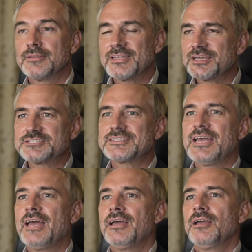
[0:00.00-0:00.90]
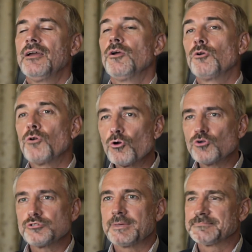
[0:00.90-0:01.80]
Yet today,
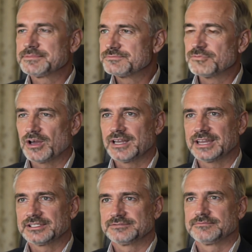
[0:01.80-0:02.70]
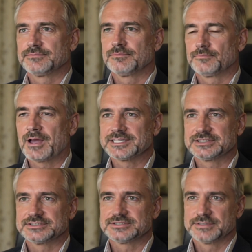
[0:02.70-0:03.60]
local governments fine us, rate
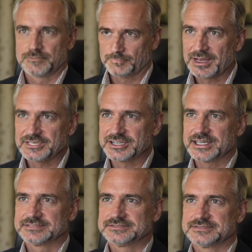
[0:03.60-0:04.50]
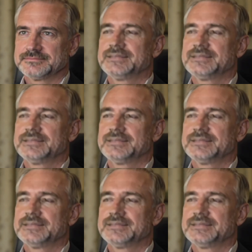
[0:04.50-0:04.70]
us, regulate us.